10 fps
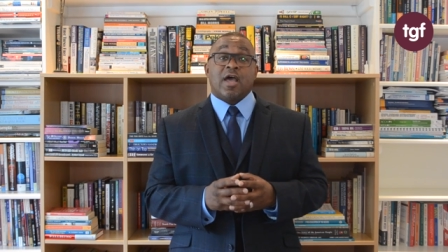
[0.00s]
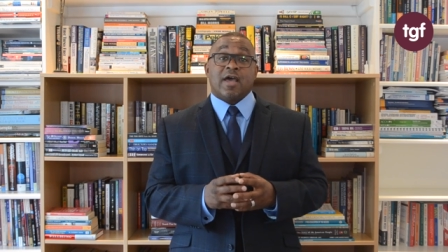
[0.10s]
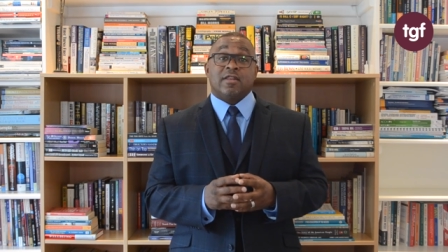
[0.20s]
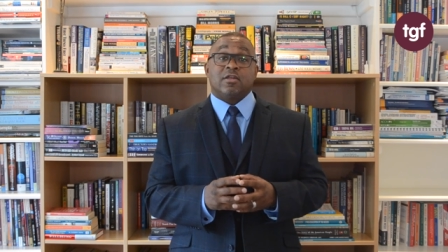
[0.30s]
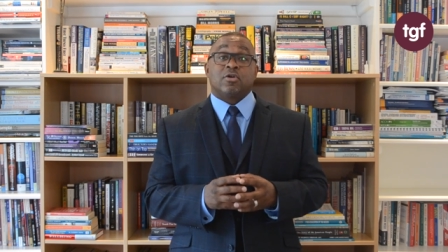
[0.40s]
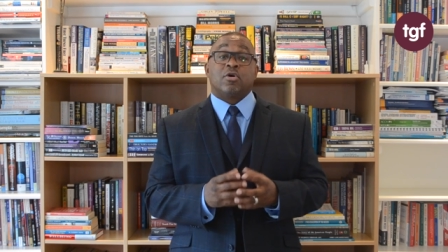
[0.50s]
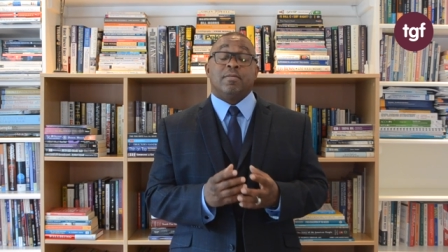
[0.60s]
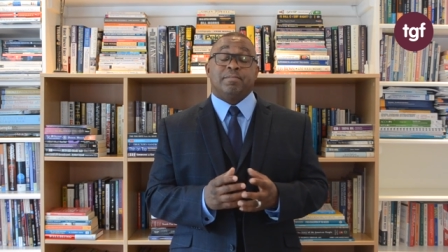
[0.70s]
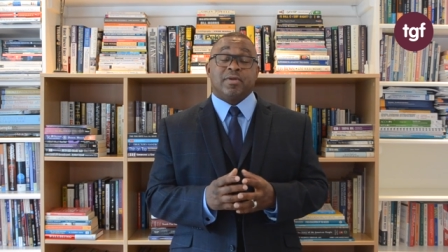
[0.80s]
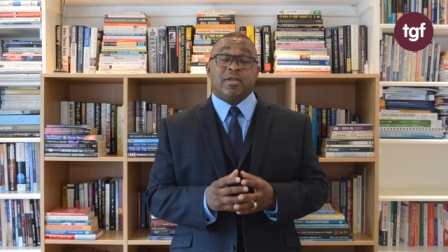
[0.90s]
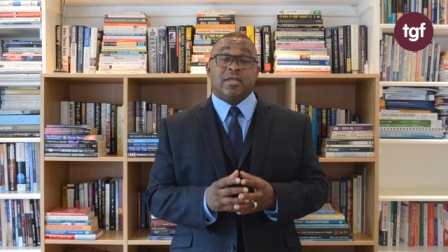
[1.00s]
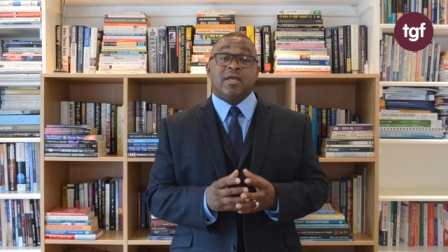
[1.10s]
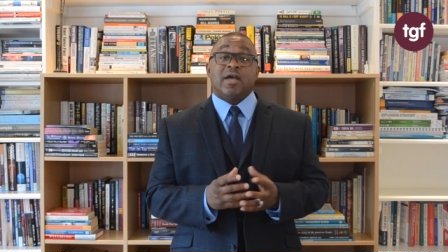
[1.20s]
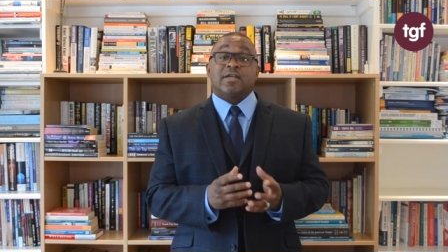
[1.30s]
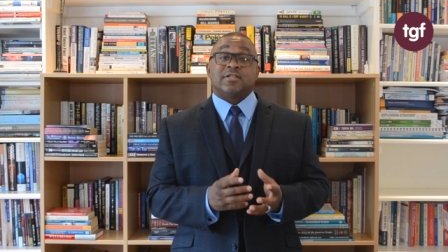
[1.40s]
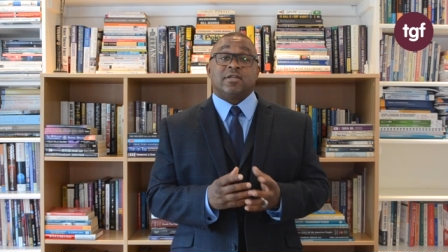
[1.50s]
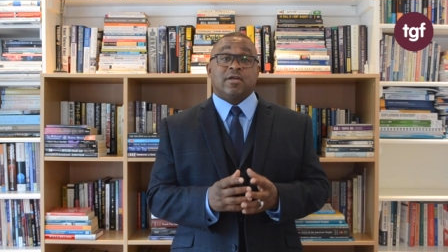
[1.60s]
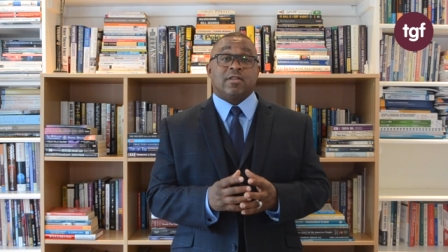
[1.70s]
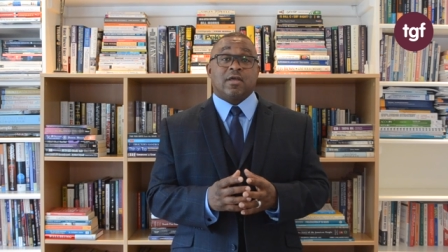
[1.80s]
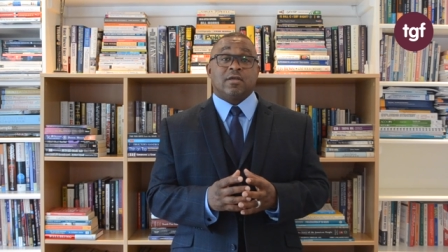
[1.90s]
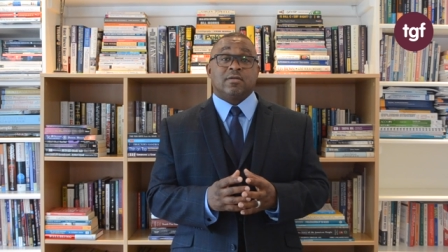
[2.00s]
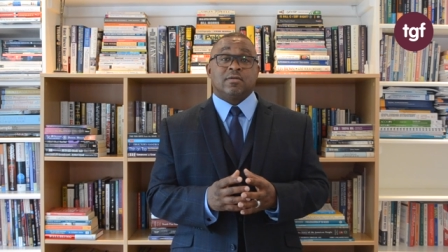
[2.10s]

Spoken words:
and the company has another.